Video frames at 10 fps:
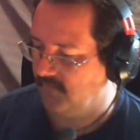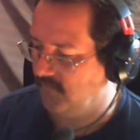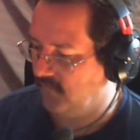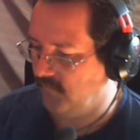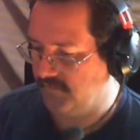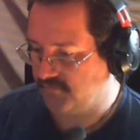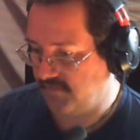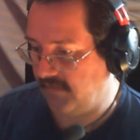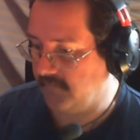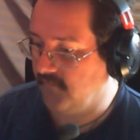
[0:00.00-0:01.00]
Which
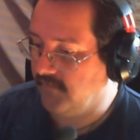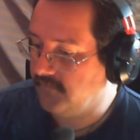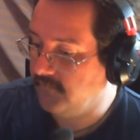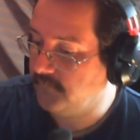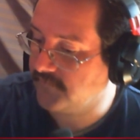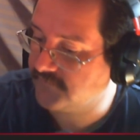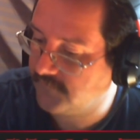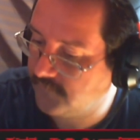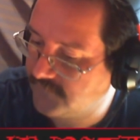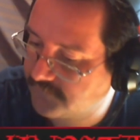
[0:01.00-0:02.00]
I'm going to
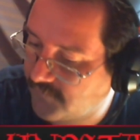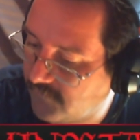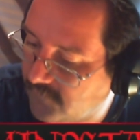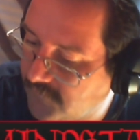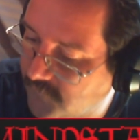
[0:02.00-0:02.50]
presume is probably